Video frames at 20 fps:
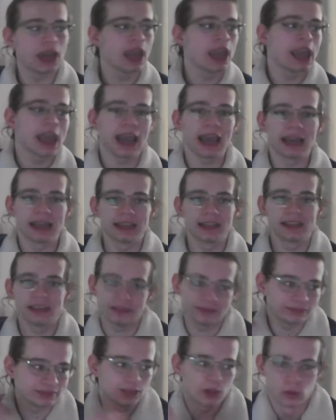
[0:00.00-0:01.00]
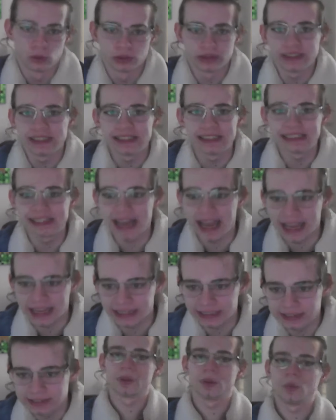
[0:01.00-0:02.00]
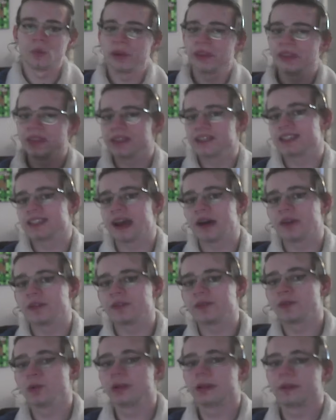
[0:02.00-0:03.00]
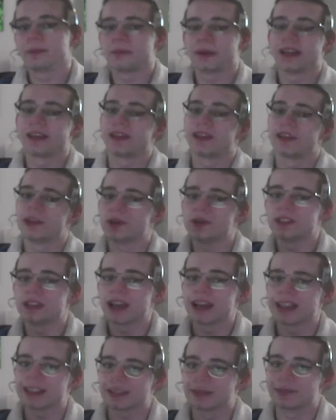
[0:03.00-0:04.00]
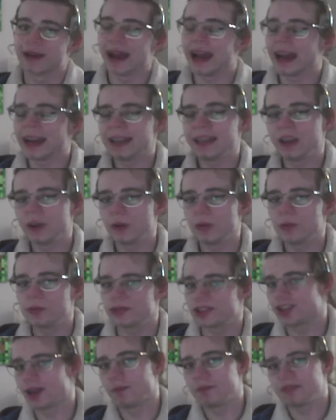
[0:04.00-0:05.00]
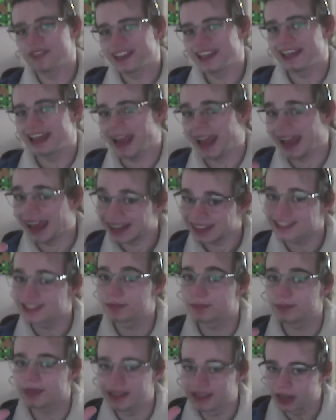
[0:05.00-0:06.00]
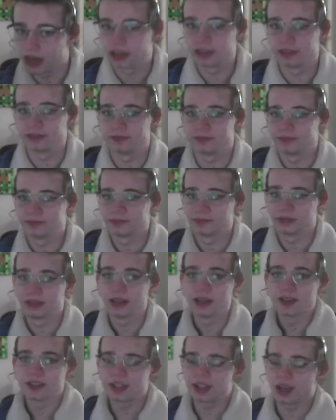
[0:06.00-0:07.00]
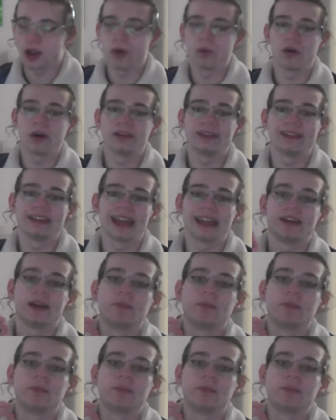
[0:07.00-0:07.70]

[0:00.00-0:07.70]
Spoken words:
and called it a day. With this downfall in my enthusiasm, I knew something had to be done. So on day number